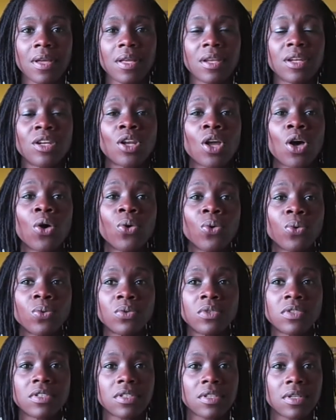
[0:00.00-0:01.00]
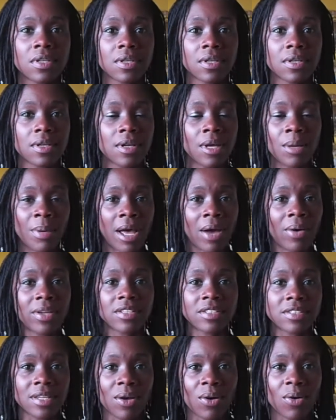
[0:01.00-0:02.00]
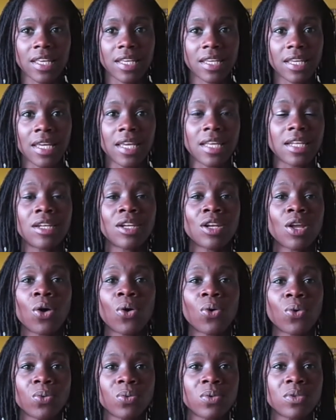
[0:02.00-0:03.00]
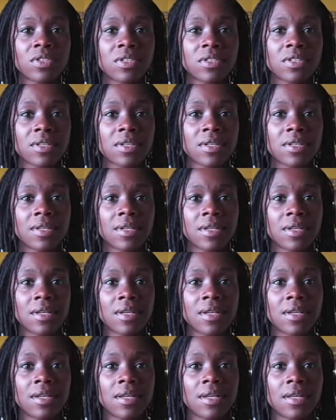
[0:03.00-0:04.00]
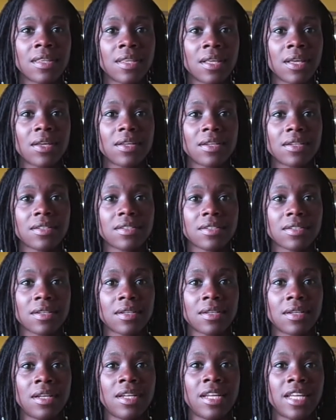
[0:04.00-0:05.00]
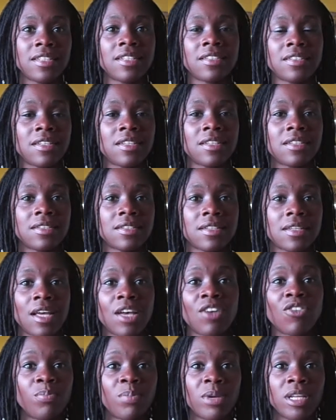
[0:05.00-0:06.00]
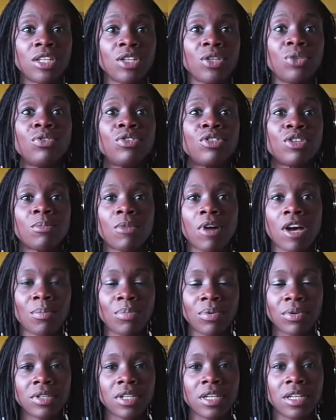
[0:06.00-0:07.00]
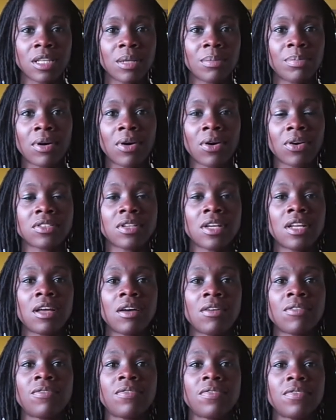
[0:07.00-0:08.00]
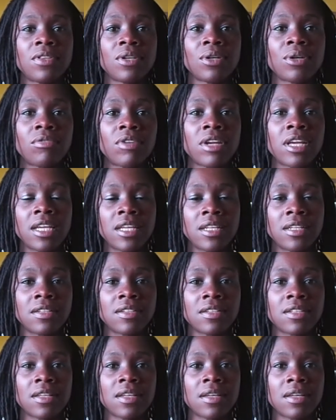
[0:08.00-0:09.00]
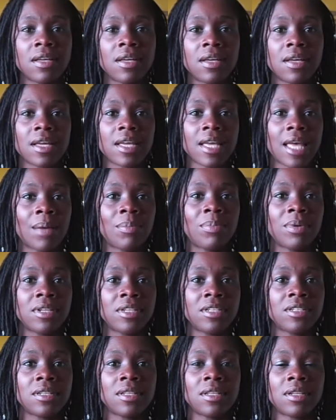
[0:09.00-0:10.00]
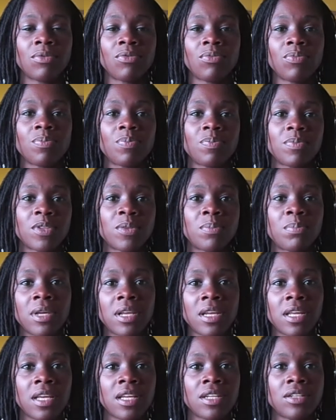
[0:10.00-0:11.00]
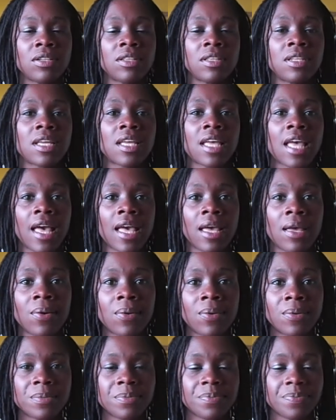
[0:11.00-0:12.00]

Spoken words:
knows about itself. It knows that lettuces have been good to my body in the past. I love the greens, the cabbage and the spinach and the kale.